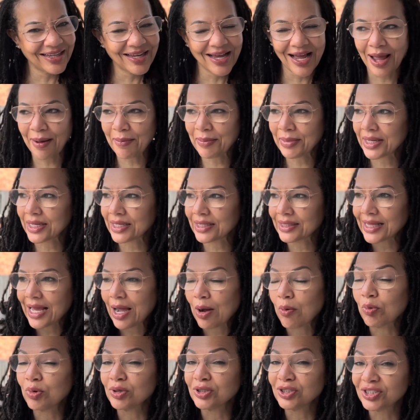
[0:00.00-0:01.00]
I mean,
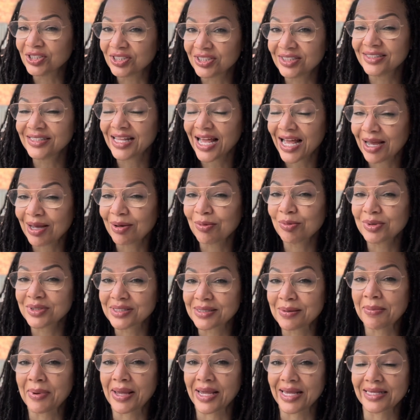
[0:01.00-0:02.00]
that was
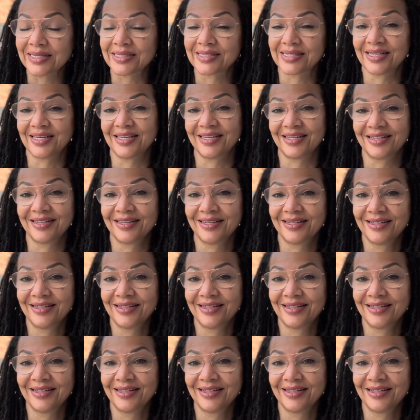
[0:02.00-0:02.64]
amazing.